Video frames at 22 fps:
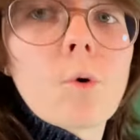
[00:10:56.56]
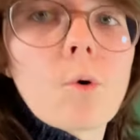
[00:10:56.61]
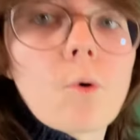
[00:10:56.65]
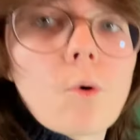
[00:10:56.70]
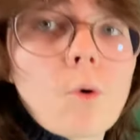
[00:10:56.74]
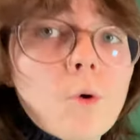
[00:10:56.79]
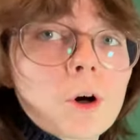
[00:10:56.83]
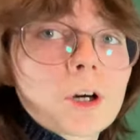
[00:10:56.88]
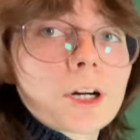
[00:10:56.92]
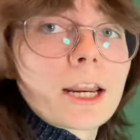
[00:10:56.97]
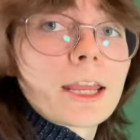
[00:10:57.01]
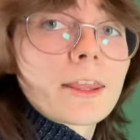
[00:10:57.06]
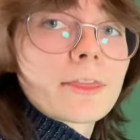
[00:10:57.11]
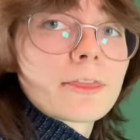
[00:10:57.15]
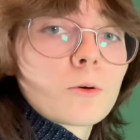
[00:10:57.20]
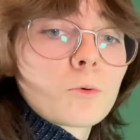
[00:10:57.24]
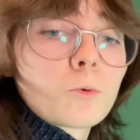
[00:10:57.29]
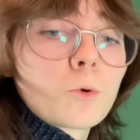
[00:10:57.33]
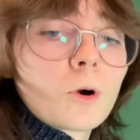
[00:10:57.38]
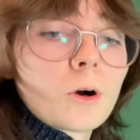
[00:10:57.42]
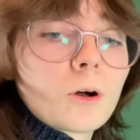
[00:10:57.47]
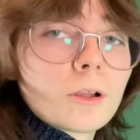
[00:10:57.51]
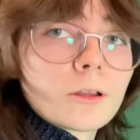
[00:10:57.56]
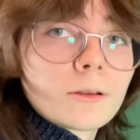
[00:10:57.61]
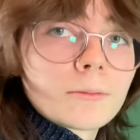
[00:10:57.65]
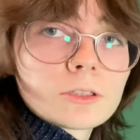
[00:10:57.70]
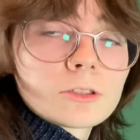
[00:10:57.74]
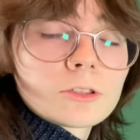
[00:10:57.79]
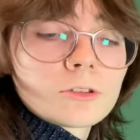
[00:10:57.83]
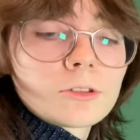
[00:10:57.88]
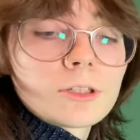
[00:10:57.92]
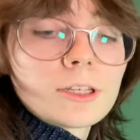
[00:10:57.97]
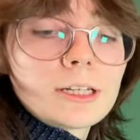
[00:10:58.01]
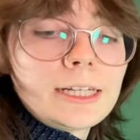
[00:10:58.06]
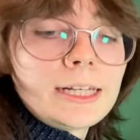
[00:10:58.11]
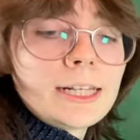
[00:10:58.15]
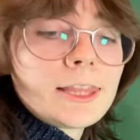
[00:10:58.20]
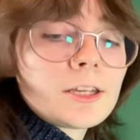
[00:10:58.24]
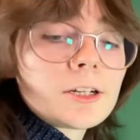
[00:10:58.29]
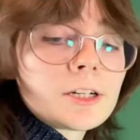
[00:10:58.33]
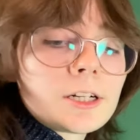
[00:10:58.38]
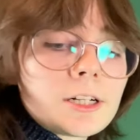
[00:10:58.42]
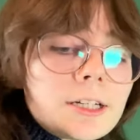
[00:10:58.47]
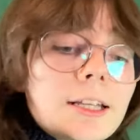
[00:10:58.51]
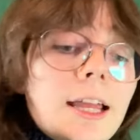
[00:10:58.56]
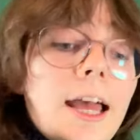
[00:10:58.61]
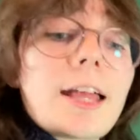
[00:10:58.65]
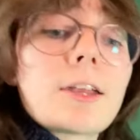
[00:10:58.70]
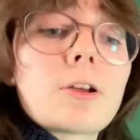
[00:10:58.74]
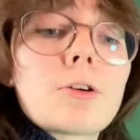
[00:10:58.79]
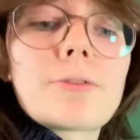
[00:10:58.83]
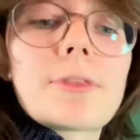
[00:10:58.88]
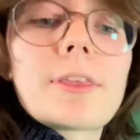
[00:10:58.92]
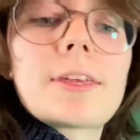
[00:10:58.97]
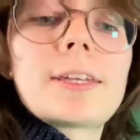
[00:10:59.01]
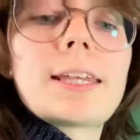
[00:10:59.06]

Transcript: or at the wall. So you either cut off the